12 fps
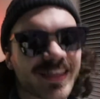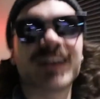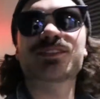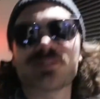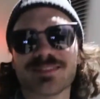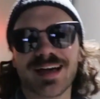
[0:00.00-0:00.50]

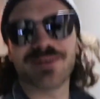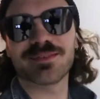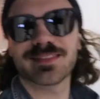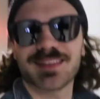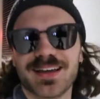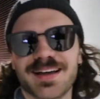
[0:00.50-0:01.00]
That's that.
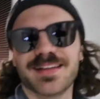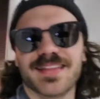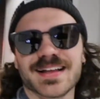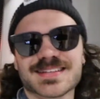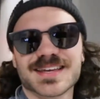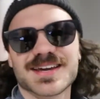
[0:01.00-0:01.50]

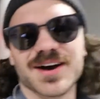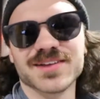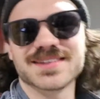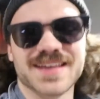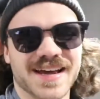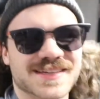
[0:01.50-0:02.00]
That's the
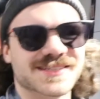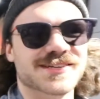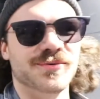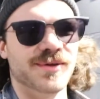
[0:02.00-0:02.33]
context to